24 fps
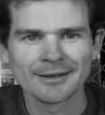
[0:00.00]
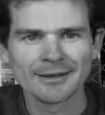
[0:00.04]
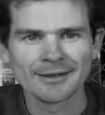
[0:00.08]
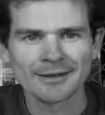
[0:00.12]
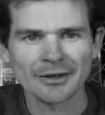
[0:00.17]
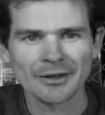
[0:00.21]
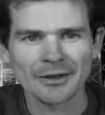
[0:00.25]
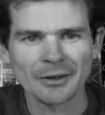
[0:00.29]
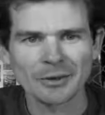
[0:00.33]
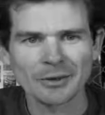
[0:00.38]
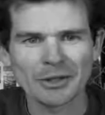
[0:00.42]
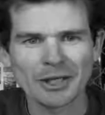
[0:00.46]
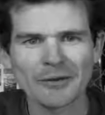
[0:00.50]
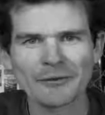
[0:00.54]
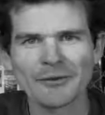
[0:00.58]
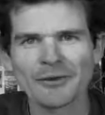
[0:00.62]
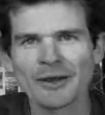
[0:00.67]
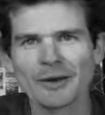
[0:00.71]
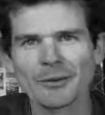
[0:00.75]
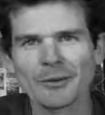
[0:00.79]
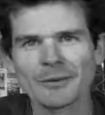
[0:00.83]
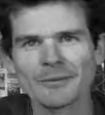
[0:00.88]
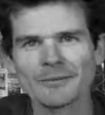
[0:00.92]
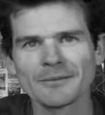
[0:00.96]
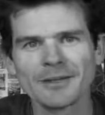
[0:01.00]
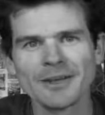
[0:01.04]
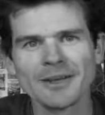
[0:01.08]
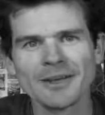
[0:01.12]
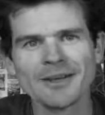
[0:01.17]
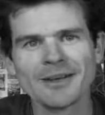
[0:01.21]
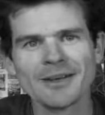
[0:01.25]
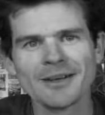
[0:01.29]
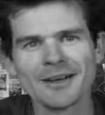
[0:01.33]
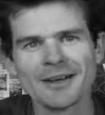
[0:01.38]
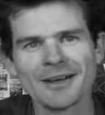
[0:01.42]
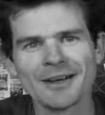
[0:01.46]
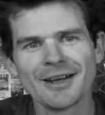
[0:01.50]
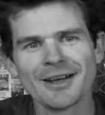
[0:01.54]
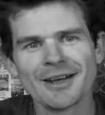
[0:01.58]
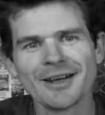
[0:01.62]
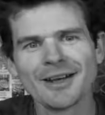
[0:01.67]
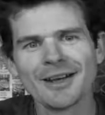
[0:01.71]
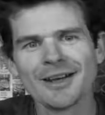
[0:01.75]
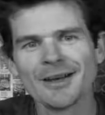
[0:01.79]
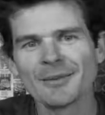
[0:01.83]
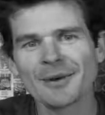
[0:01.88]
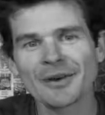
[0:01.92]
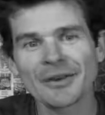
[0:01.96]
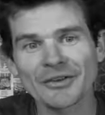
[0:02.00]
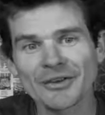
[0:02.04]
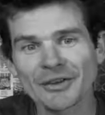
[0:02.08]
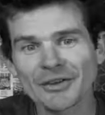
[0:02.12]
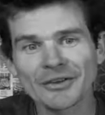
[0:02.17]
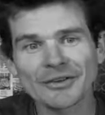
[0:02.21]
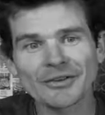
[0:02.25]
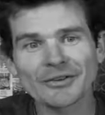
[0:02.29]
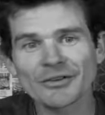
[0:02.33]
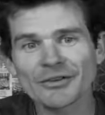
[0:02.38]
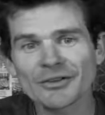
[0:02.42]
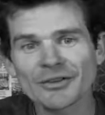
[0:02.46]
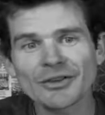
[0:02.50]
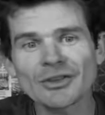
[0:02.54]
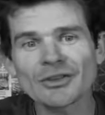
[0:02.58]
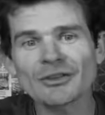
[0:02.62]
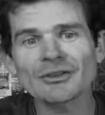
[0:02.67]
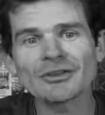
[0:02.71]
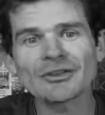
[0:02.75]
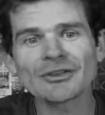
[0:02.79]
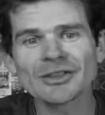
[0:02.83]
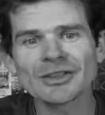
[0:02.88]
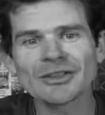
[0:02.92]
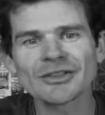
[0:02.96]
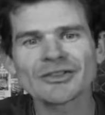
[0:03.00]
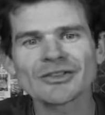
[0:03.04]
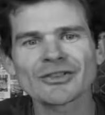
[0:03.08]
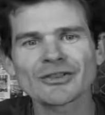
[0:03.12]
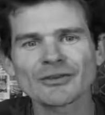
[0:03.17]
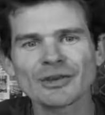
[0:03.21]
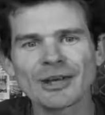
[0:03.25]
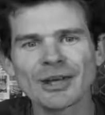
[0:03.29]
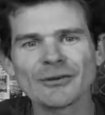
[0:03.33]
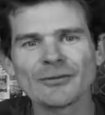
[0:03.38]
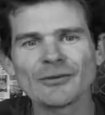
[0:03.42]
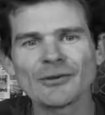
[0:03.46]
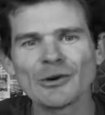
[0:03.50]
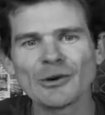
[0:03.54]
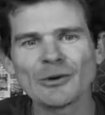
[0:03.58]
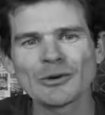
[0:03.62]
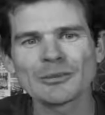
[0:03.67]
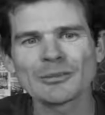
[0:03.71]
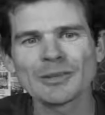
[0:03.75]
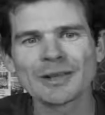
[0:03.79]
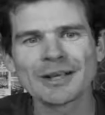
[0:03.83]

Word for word: So I think we covered that one. but it's seriously straightforward,